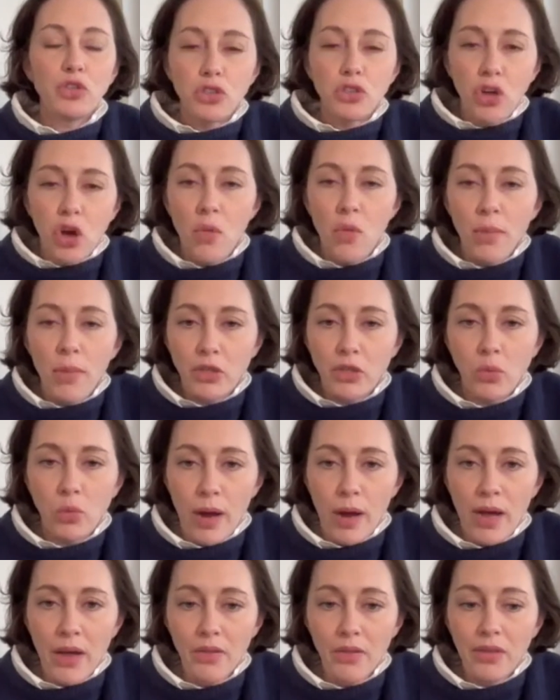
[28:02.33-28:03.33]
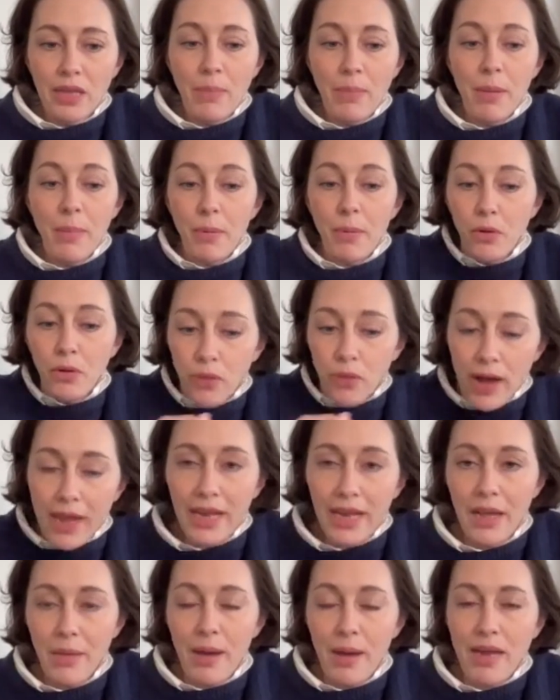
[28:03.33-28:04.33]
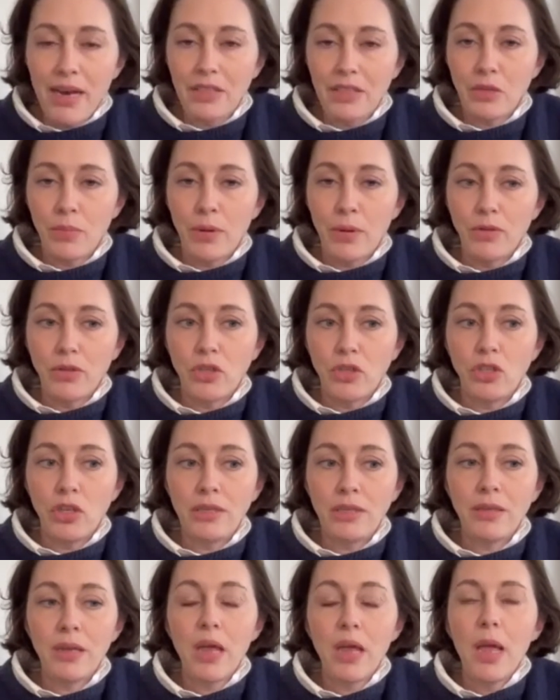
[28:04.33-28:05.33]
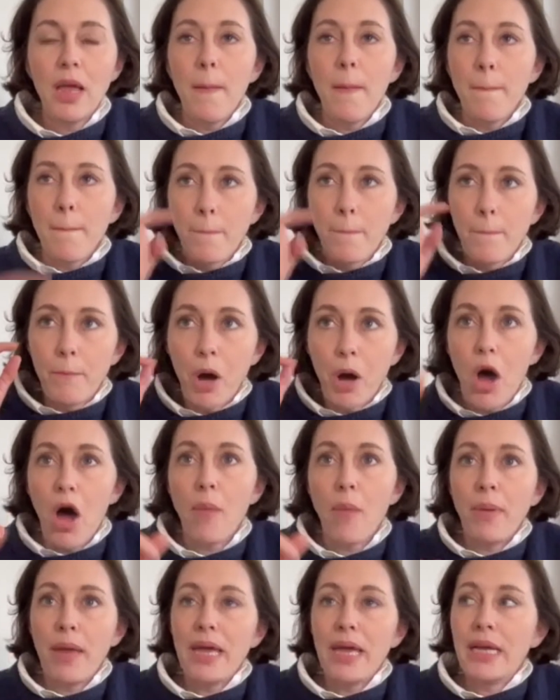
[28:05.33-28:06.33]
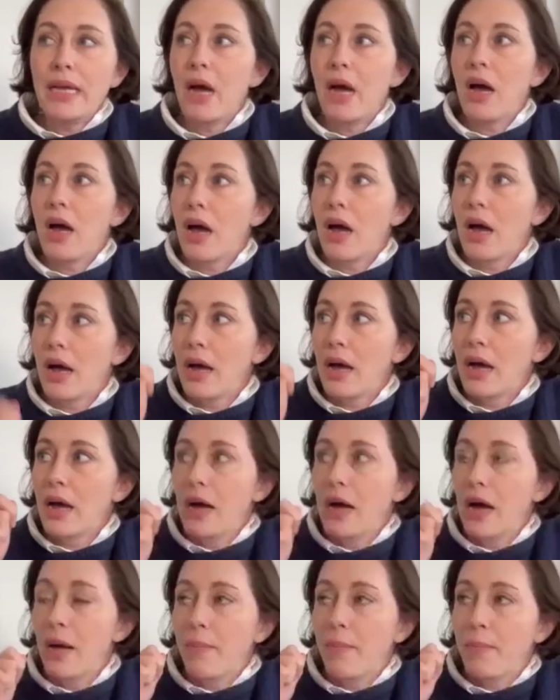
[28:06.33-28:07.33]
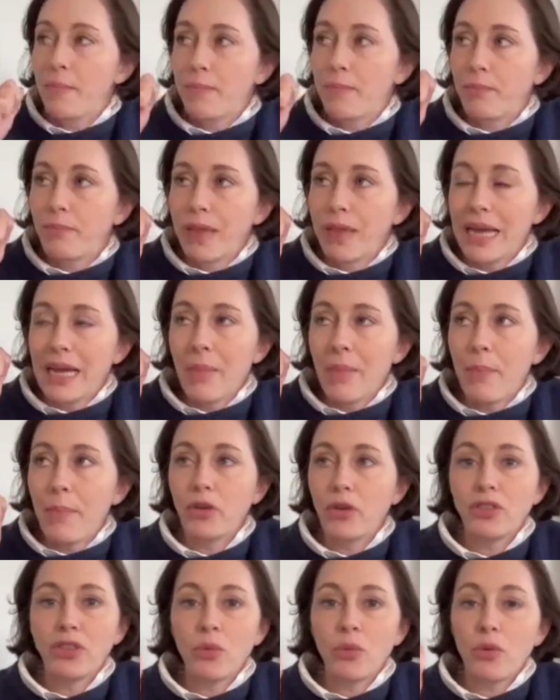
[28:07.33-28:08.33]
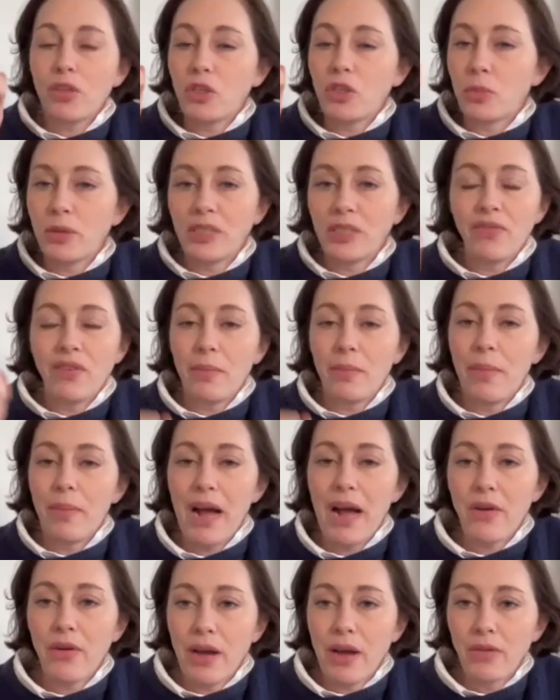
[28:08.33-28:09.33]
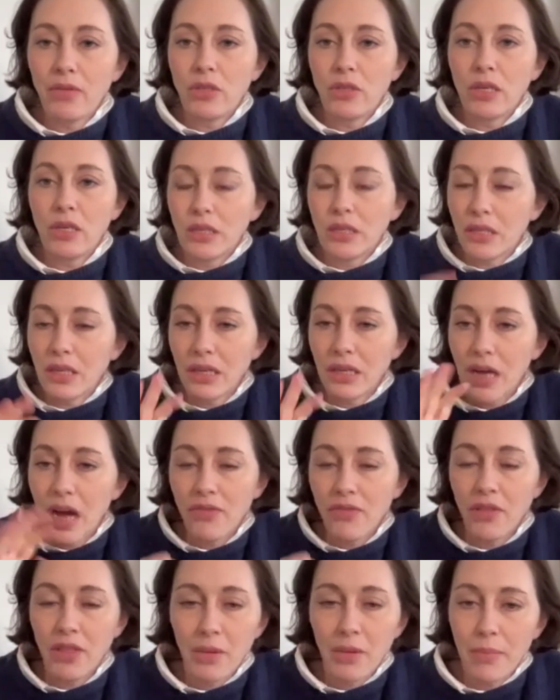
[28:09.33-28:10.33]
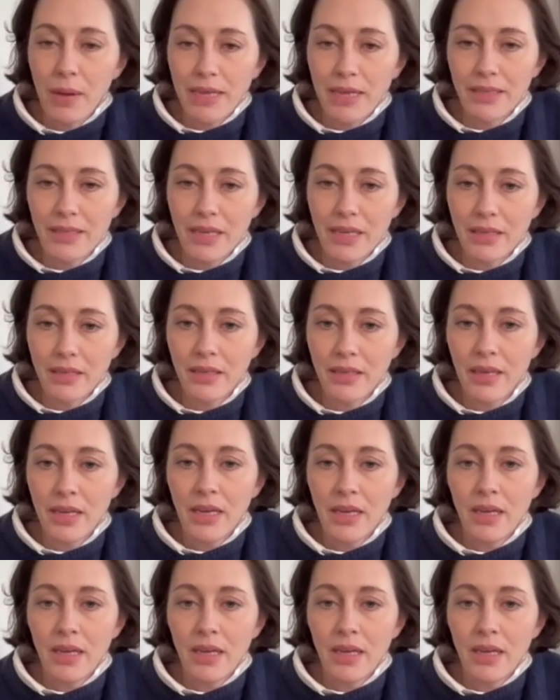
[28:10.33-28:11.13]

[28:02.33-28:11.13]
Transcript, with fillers: so much wealth that people are writing about as opposed to just popping a, a like a person with a specific background to to cover their bases,